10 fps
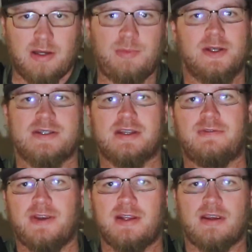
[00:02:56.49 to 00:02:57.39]
putting
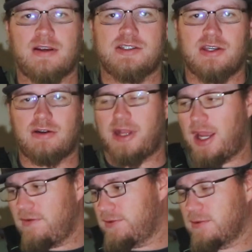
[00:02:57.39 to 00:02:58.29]
stuff in there so you don't
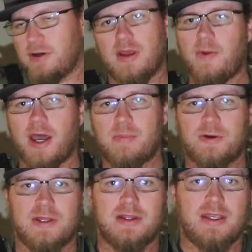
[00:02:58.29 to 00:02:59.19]
have to worry about
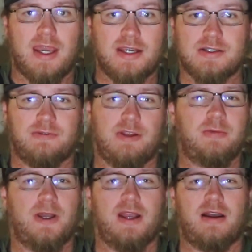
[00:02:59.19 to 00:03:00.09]
putting the extra
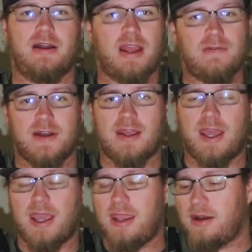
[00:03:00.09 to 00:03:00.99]
flip line on every
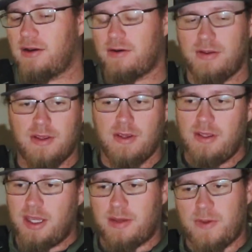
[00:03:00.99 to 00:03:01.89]
day.
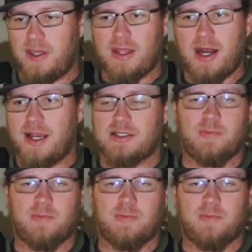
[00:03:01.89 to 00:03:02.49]
It could be that extra